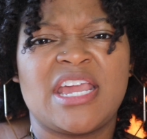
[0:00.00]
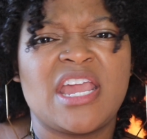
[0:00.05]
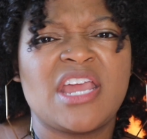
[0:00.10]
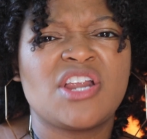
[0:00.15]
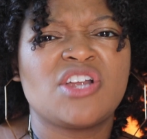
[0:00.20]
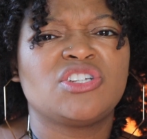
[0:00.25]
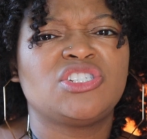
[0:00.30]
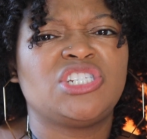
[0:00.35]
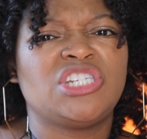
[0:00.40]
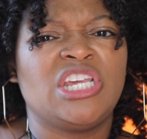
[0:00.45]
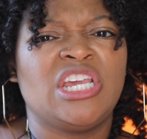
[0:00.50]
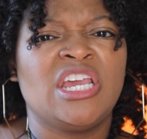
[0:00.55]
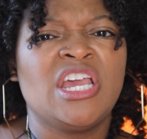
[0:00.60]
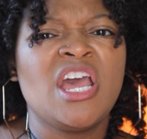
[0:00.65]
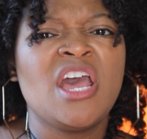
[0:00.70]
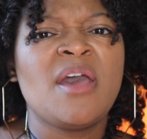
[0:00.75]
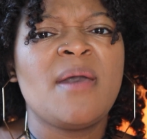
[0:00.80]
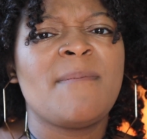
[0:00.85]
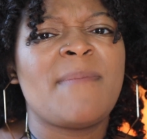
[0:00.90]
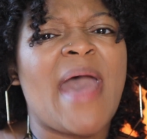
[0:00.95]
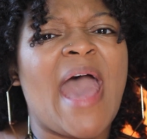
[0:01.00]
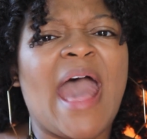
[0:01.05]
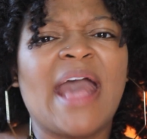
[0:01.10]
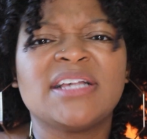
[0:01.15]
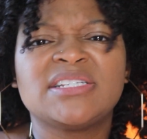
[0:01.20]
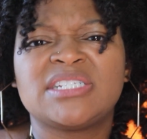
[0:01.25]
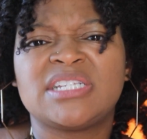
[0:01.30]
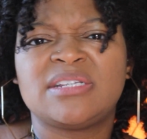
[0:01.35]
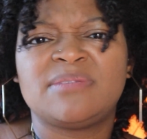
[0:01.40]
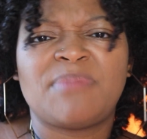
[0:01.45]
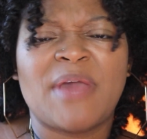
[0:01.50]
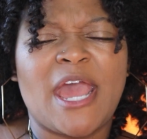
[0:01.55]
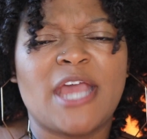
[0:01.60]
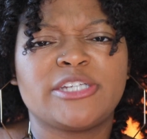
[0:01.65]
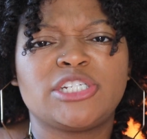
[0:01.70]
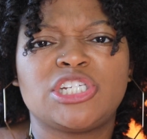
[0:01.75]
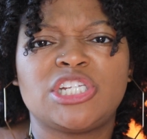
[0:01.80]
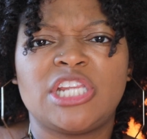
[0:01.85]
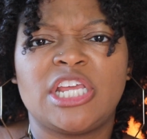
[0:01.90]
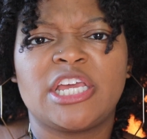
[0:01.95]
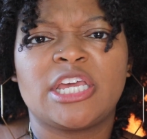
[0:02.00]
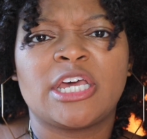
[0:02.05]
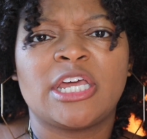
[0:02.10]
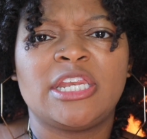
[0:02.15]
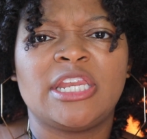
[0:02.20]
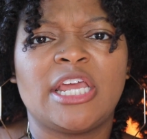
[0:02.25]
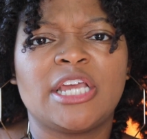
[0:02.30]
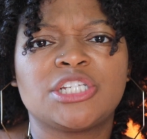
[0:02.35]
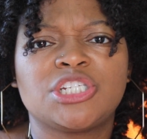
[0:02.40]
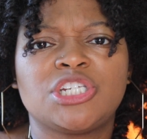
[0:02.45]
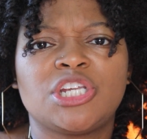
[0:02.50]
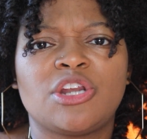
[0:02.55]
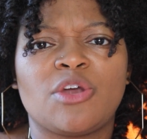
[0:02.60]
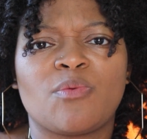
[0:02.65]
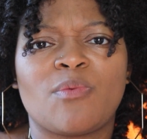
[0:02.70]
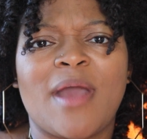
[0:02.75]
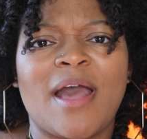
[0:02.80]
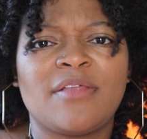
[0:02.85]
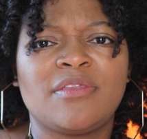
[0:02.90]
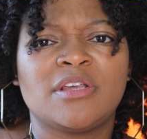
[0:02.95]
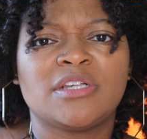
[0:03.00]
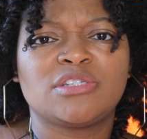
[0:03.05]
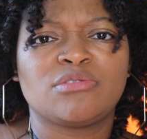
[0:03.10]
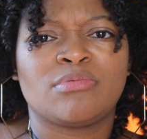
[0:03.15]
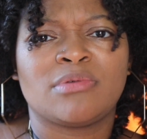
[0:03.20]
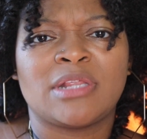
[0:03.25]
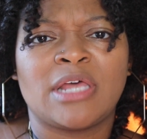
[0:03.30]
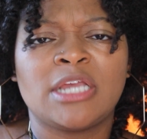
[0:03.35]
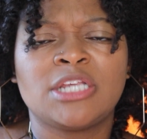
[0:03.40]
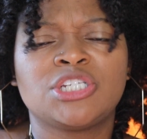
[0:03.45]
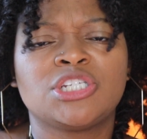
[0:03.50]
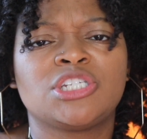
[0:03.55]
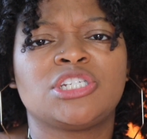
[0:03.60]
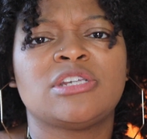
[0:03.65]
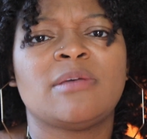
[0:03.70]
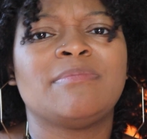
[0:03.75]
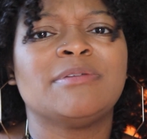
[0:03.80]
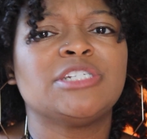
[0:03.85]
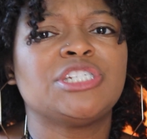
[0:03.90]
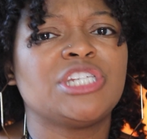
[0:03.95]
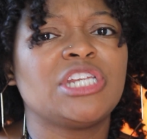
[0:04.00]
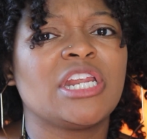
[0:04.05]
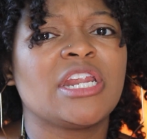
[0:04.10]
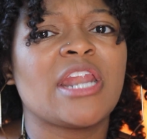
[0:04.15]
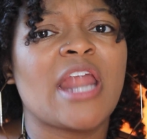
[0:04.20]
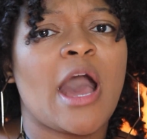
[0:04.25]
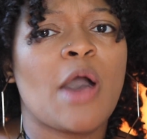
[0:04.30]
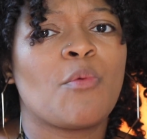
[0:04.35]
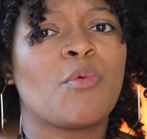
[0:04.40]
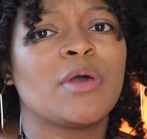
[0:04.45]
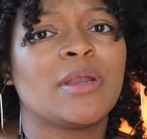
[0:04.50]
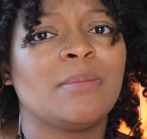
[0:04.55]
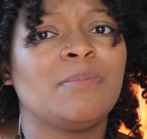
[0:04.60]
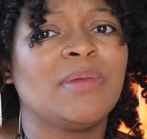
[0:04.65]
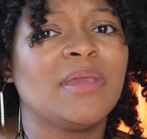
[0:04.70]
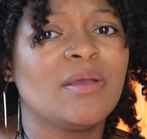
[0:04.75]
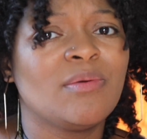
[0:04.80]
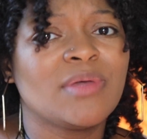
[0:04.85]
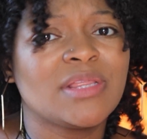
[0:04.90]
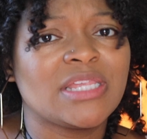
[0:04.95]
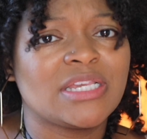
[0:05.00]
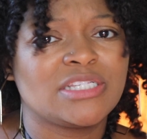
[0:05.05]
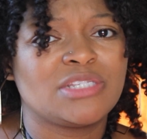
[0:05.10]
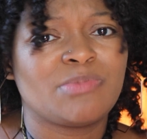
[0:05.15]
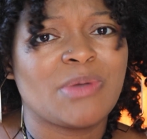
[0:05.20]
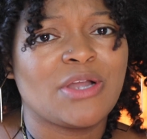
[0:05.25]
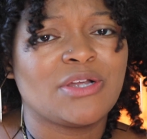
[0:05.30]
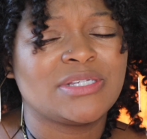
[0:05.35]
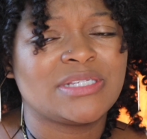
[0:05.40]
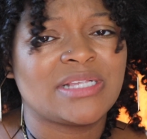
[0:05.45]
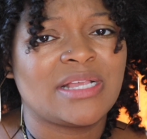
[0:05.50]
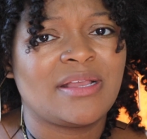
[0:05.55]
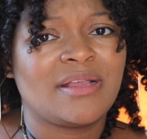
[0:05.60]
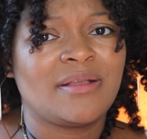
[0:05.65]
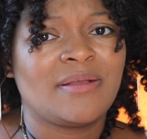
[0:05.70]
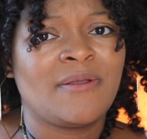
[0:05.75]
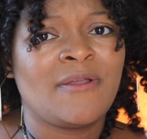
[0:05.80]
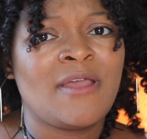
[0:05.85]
energy, passionate connection around this relationship, but she did not want to be with this person.